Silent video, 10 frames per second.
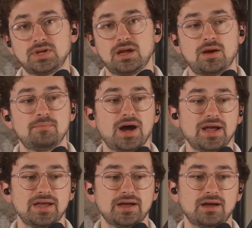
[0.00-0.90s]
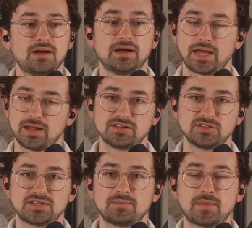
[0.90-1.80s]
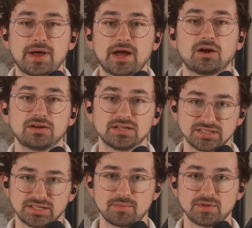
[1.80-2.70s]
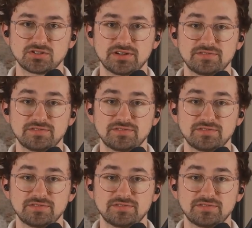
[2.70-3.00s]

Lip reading: My again, as you said, my background is in chemistry.